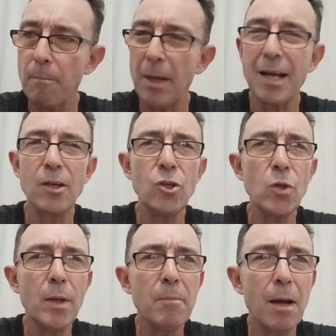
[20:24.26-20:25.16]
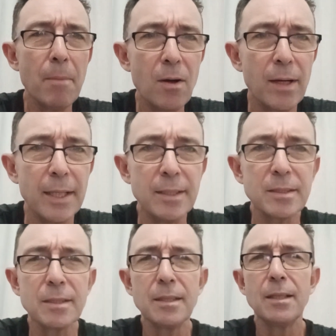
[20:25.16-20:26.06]
But I knew in my
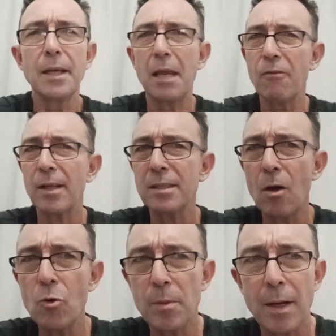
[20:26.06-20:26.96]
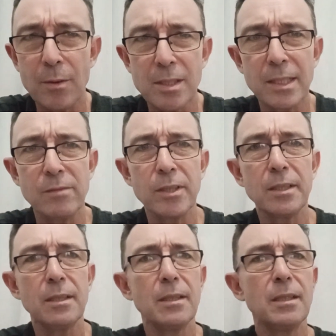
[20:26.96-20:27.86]
mind, if I told them I was leaving,